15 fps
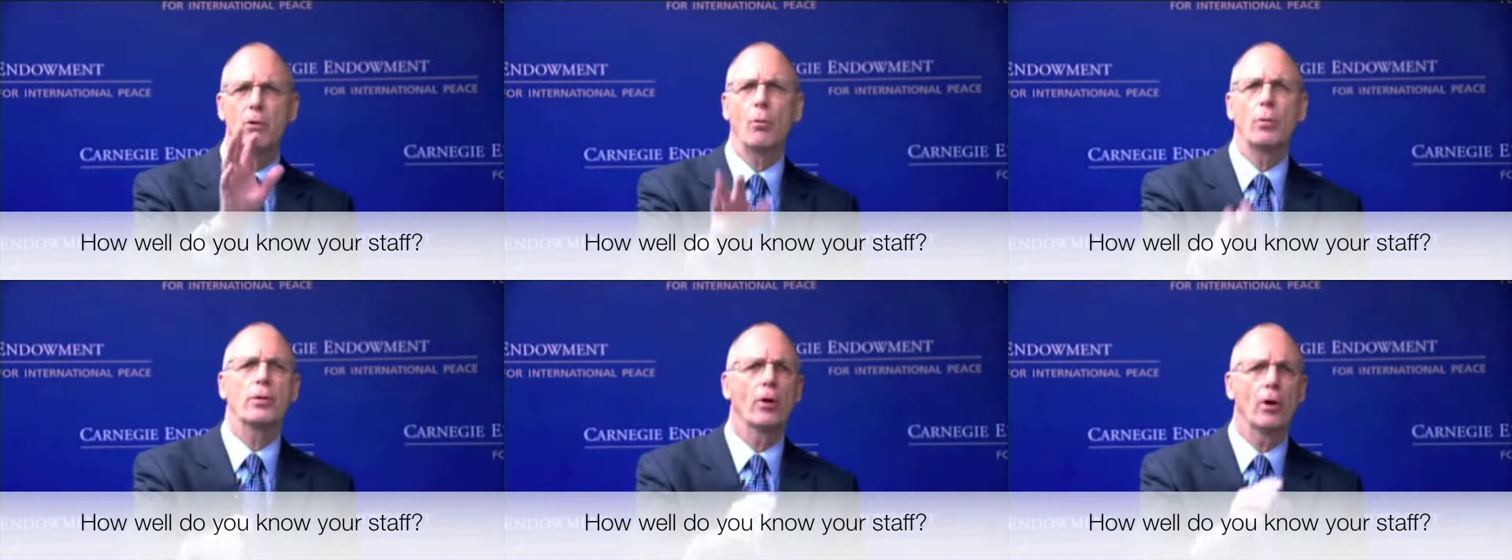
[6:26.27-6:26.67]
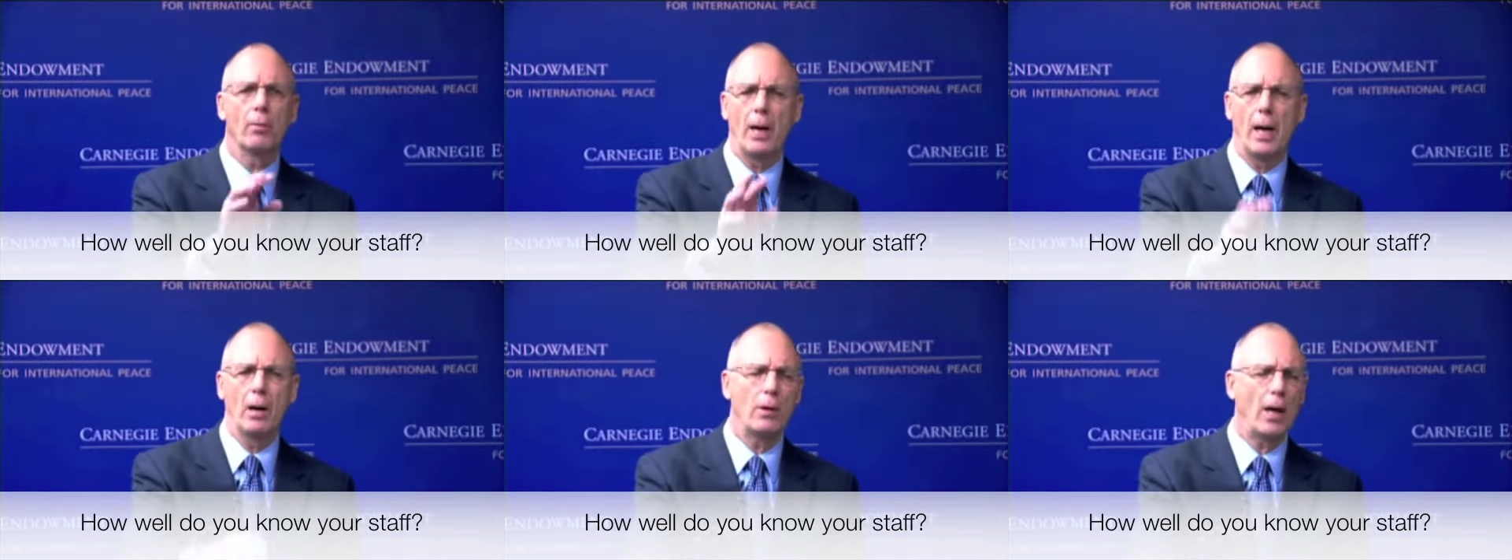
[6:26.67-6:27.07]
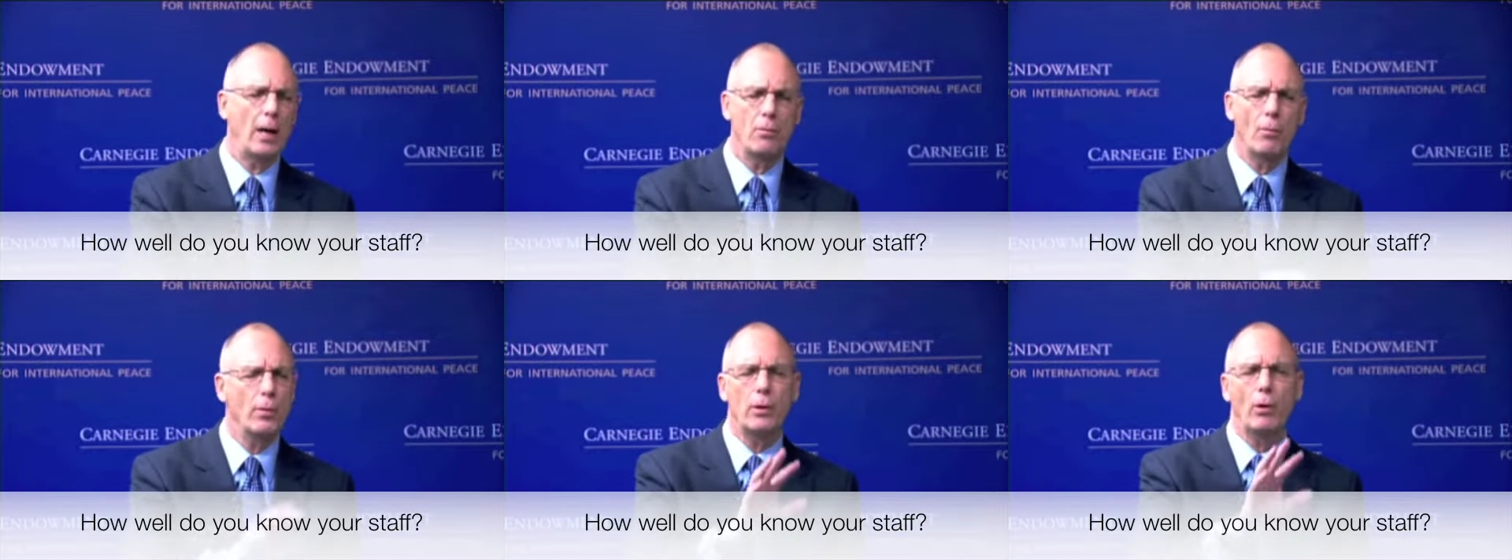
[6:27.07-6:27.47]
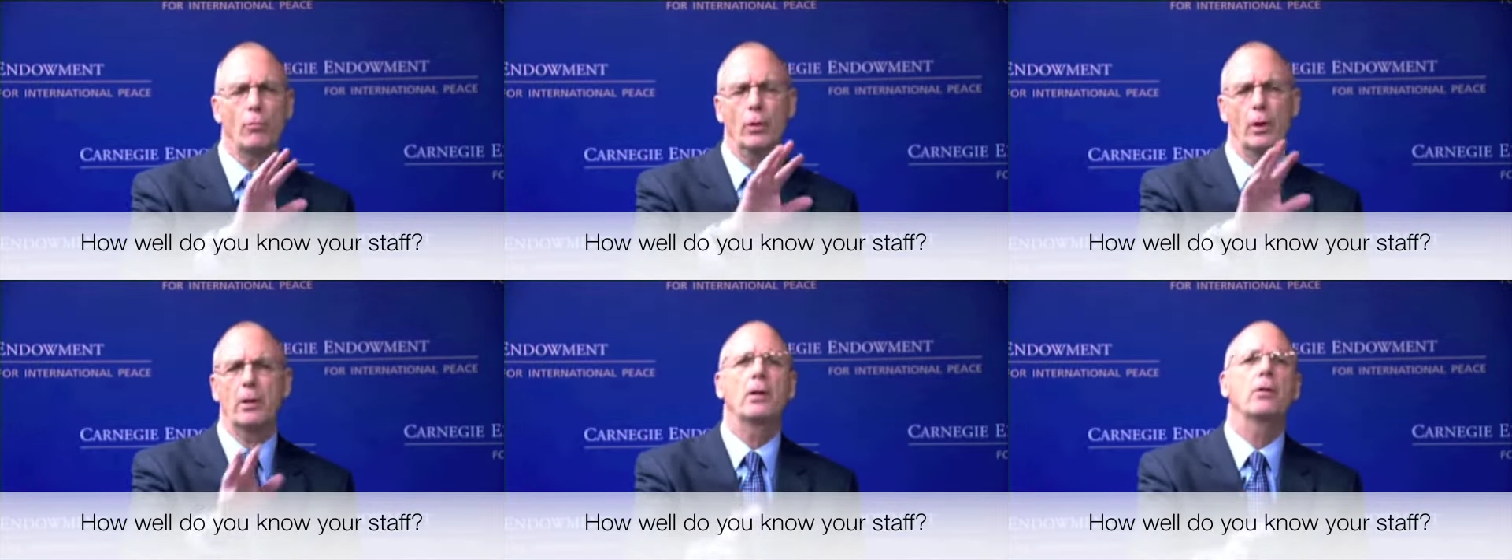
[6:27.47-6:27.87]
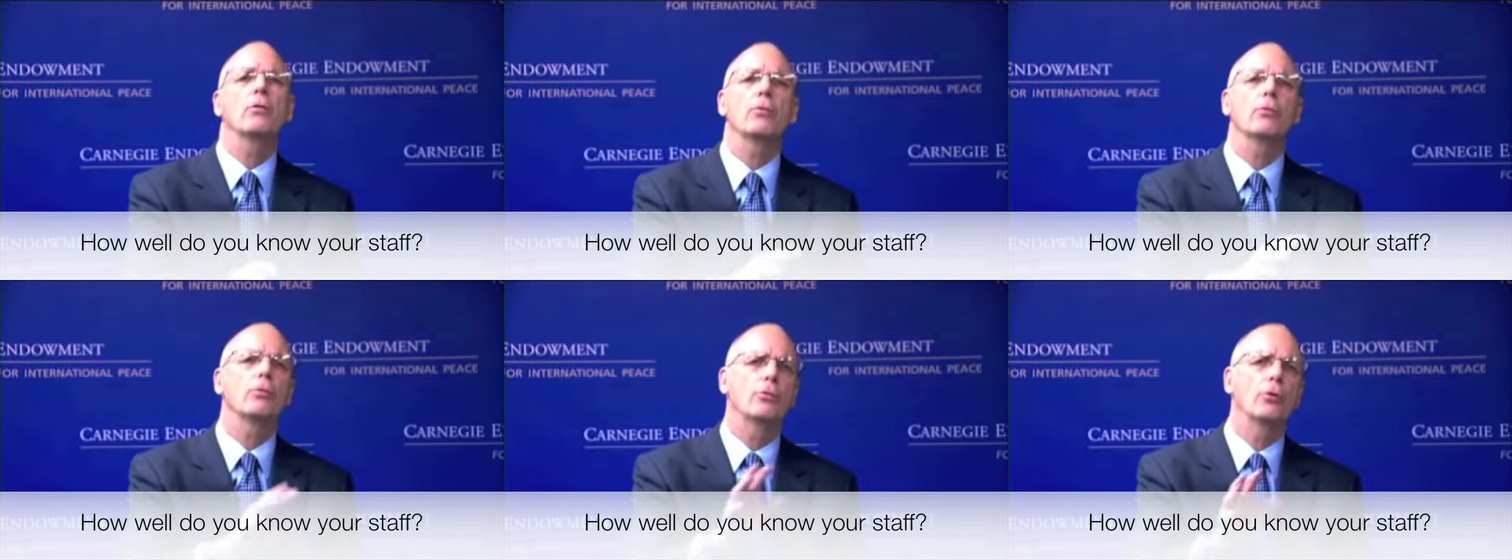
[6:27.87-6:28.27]
what they're about, we don't really need
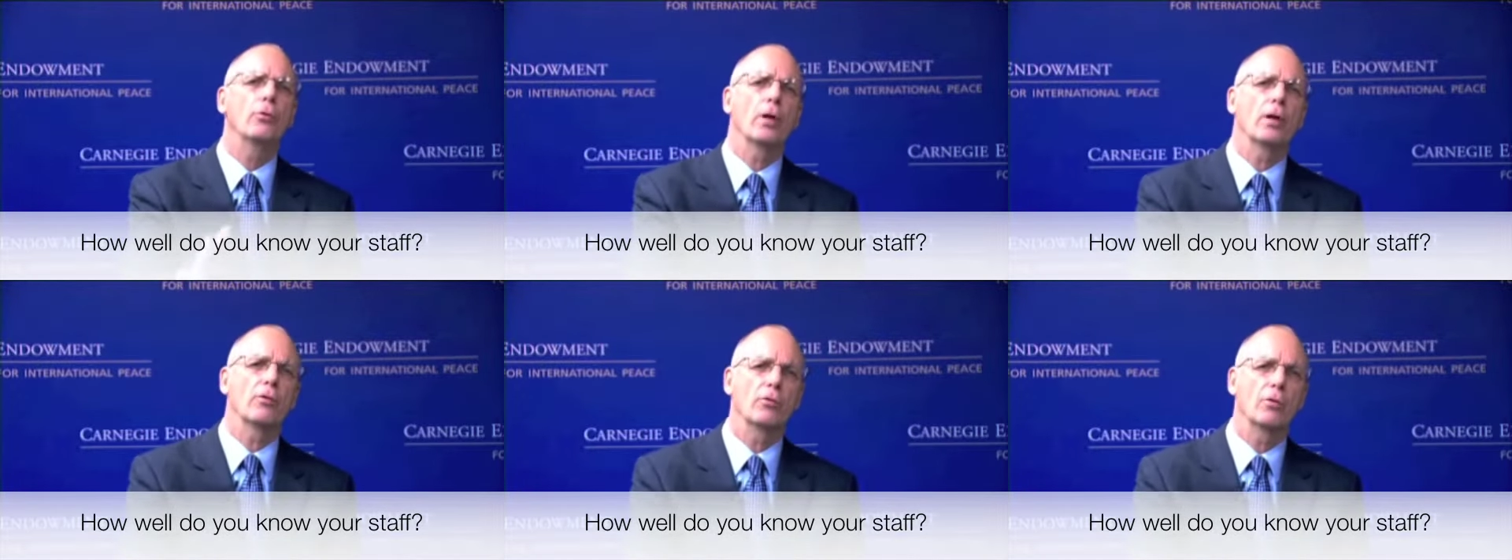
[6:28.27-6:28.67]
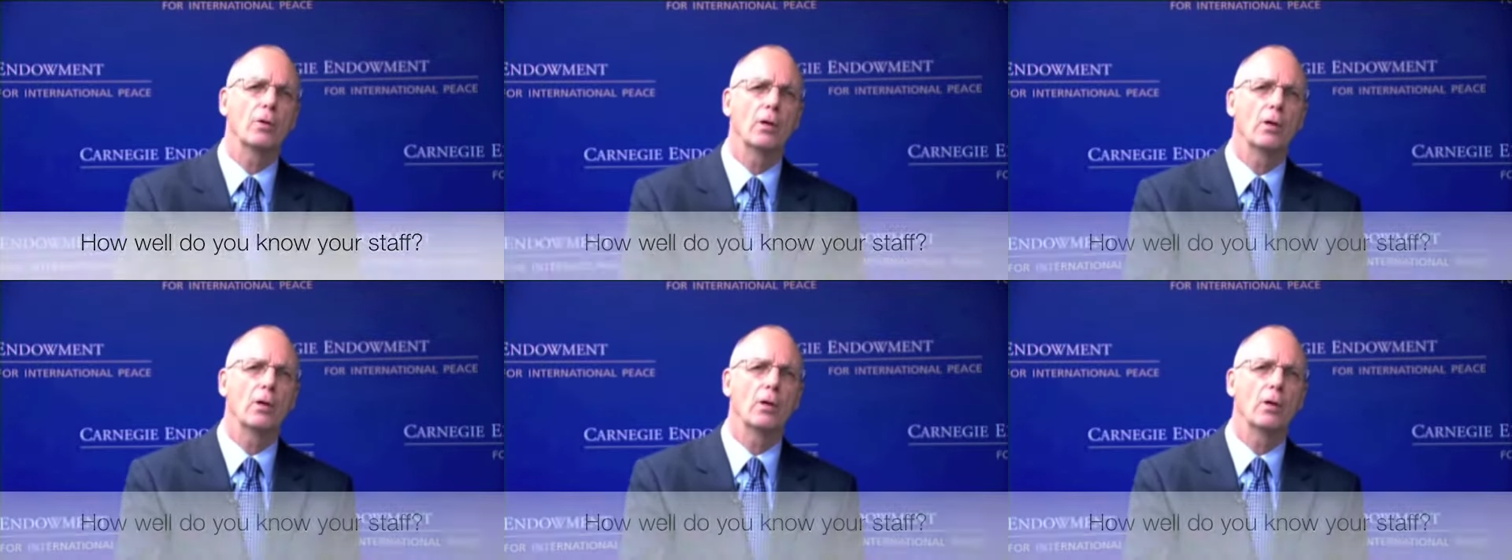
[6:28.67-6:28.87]
to do this.